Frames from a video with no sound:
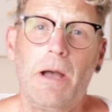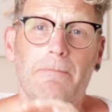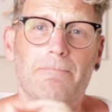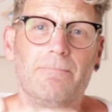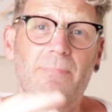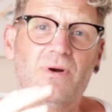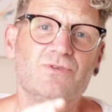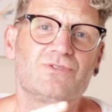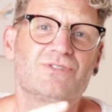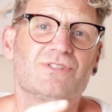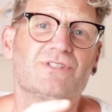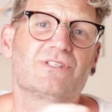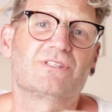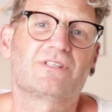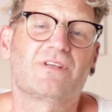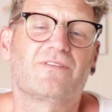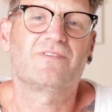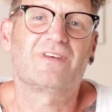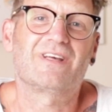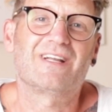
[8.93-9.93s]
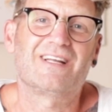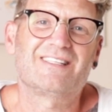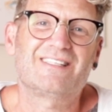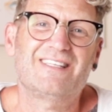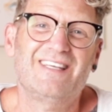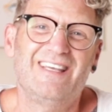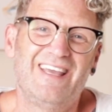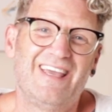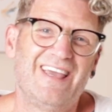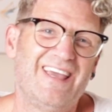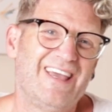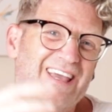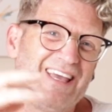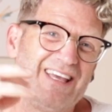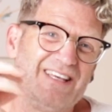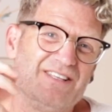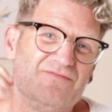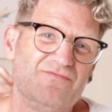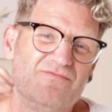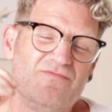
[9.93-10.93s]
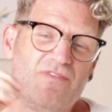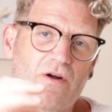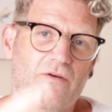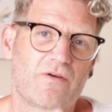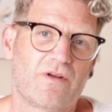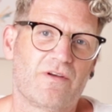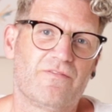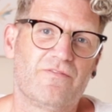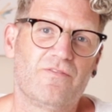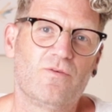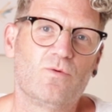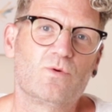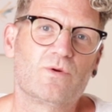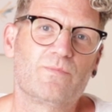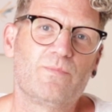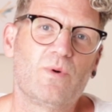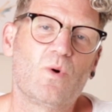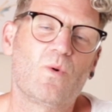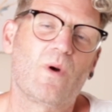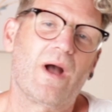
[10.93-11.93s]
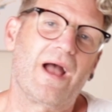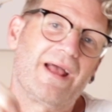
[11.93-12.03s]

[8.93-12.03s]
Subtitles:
Most of the stuff you're going to see here is very affordable